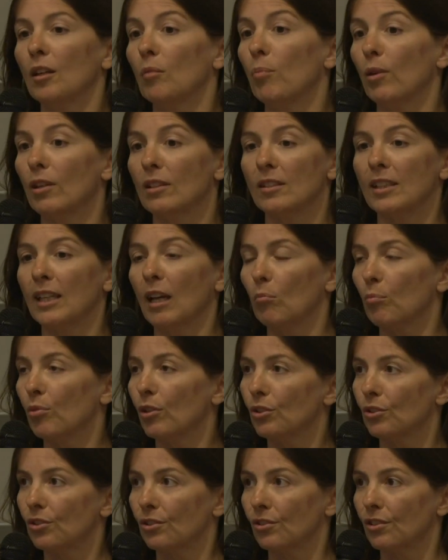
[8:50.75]
passing out
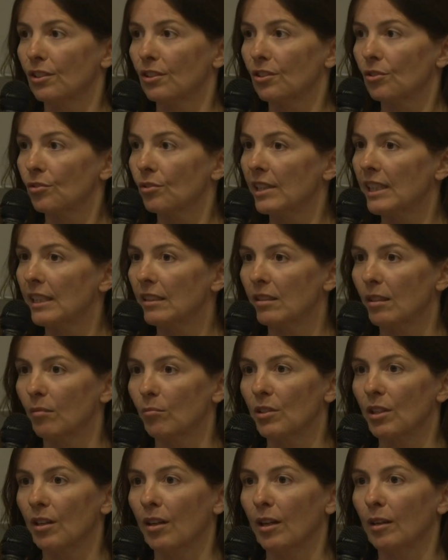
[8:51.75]
brochures on the street
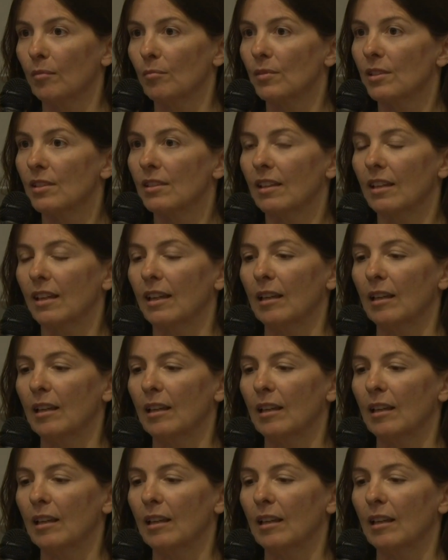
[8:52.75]
sometimes,